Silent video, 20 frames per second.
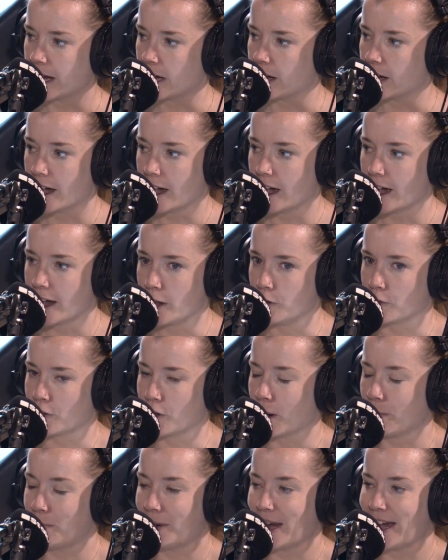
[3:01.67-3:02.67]
And you've
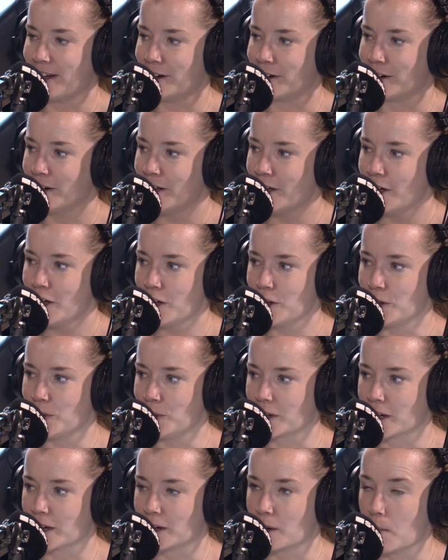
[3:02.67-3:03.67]
got a player who
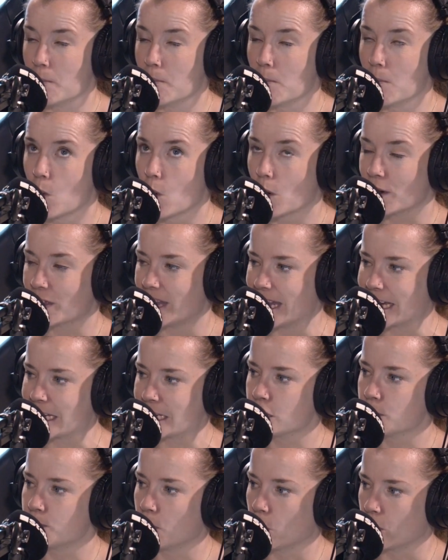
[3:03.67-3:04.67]
can more than
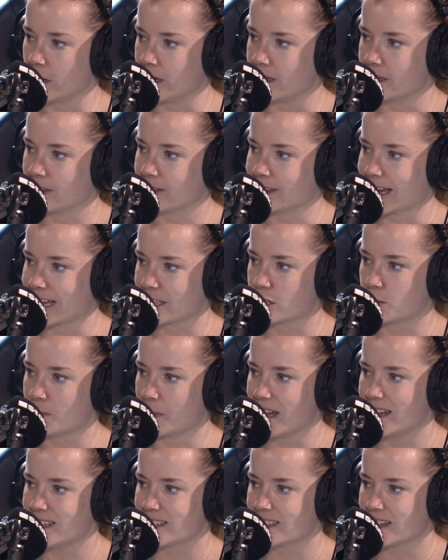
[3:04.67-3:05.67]
exploit that
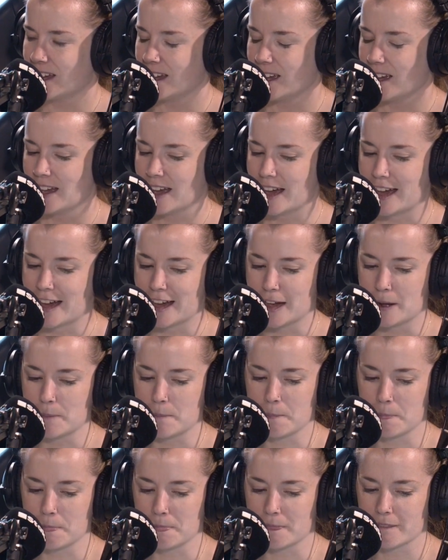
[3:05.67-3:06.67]
space
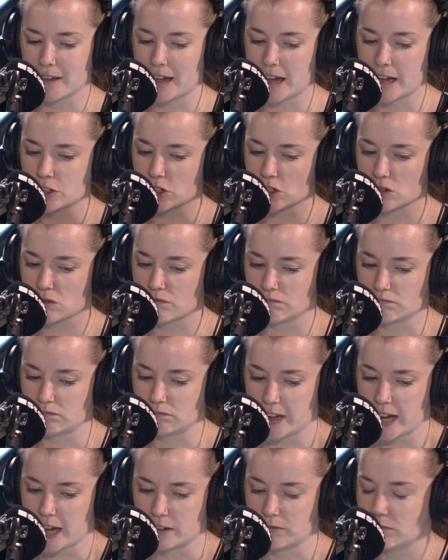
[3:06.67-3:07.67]
and just,
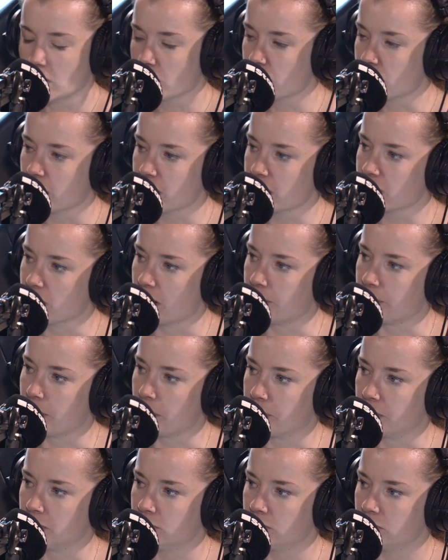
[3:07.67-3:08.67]
runs rings around
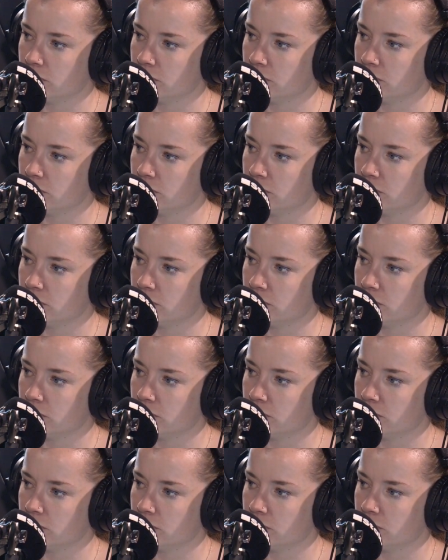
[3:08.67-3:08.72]
people.